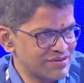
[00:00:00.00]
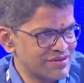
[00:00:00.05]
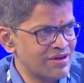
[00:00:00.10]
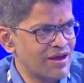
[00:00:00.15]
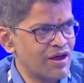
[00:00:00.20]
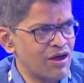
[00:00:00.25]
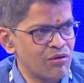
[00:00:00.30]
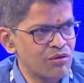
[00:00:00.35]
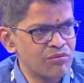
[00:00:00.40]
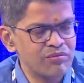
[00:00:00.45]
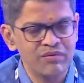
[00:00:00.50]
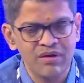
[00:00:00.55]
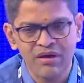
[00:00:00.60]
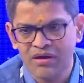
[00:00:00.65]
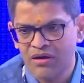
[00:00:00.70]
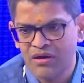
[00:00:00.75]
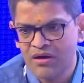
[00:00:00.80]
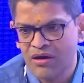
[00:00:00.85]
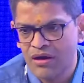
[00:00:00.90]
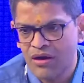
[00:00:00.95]
Now,
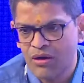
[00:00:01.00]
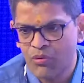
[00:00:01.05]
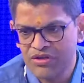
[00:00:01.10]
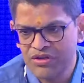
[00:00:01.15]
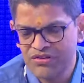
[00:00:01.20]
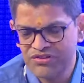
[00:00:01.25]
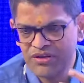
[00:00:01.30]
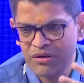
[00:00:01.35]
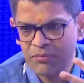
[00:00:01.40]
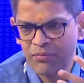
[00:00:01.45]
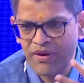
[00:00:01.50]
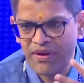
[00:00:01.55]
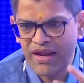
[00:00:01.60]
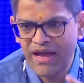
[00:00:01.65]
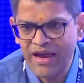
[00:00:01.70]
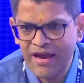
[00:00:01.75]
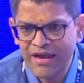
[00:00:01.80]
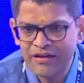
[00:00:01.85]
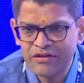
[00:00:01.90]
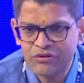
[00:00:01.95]
What's your
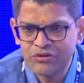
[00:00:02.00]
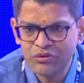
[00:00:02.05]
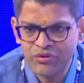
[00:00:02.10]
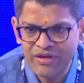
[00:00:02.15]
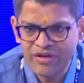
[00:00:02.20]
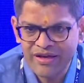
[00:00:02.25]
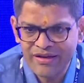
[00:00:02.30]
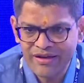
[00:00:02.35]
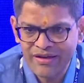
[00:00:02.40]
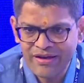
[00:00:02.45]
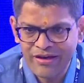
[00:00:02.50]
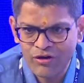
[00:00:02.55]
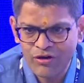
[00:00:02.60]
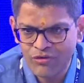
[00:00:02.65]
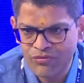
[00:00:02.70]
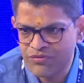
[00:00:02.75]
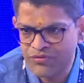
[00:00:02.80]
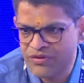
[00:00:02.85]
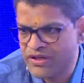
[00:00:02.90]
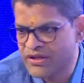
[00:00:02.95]
plan to take care
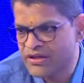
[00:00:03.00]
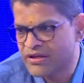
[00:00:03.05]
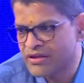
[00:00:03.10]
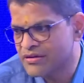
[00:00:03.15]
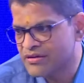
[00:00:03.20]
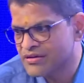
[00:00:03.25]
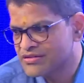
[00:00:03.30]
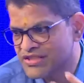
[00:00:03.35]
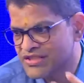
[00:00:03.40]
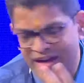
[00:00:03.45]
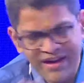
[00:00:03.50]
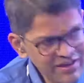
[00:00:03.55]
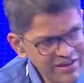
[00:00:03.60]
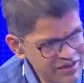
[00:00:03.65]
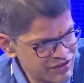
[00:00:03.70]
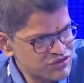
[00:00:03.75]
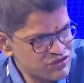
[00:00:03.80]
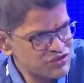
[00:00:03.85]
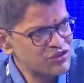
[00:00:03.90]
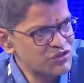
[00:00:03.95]
of the child
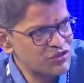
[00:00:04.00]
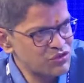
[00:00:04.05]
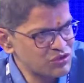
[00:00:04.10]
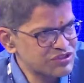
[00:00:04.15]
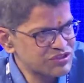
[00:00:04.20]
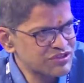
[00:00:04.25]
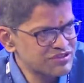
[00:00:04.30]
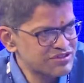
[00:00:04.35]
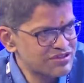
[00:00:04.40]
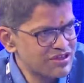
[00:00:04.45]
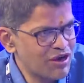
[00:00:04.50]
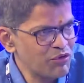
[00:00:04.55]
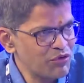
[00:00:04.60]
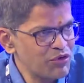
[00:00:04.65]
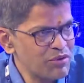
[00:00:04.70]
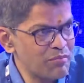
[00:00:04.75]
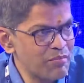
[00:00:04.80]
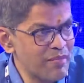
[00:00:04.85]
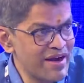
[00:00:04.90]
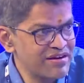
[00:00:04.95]
institutions? How
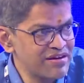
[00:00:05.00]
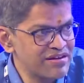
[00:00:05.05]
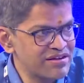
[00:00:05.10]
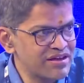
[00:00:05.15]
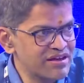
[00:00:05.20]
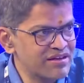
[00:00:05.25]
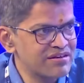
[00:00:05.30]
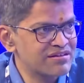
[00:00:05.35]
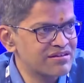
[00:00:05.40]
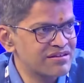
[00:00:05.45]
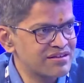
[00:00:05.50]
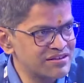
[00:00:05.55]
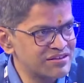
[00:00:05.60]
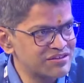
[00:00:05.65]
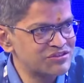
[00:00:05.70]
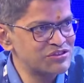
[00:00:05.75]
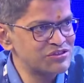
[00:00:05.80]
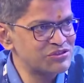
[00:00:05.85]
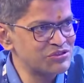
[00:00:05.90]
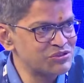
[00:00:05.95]
do you mentor
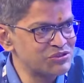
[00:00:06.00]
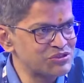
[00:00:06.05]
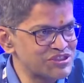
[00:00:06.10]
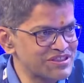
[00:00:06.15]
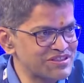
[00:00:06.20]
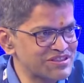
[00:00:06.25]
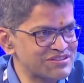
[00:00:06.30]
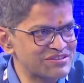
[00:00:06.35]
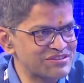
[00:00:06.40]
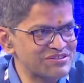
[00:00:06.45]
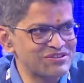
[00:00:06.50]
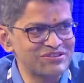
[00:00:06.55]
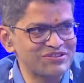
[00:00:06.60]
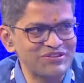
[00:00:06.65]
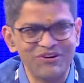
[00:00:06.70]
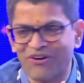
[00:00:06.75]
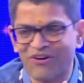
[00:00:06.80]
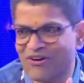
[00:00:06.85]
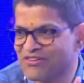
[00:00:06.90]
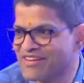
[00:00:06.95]
institutions
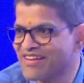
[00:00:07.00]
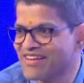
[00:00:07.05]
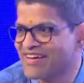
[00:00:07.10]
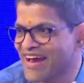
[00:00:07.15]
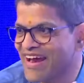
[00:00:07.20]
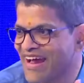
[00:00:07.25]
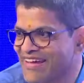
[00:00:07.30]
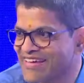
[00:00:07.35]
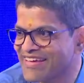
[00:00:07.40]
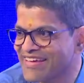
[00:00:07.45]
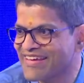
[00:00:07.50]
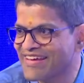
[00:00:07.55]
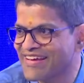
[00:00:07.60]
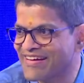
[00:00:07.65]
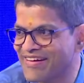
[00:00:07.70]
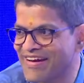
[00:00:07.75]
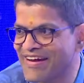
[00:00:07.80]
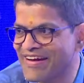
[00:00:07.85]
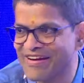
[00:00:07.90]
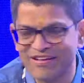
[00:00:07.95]
on the ranking
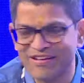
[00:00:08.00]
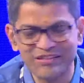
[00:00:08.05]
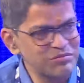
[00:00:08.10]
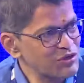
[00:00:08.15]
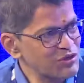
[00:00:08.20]
and ratings?